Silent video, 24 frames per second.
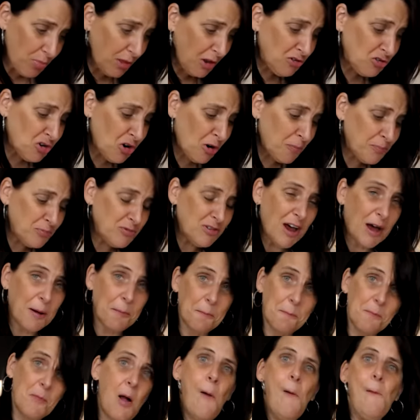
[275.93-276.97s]
Chopped
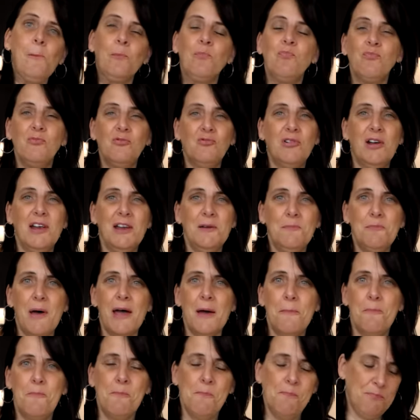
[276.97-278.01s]
up red
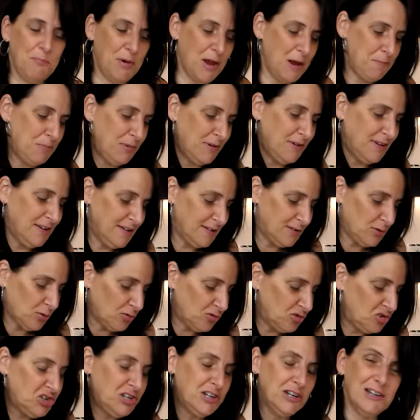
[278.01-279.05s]
peppers or
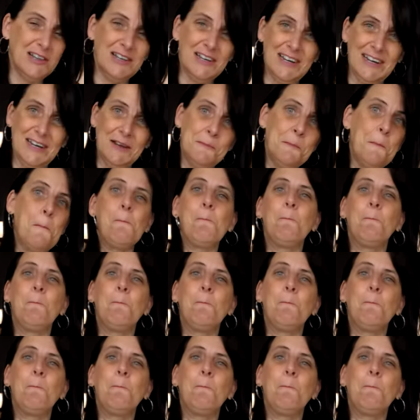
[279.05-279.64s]
chili.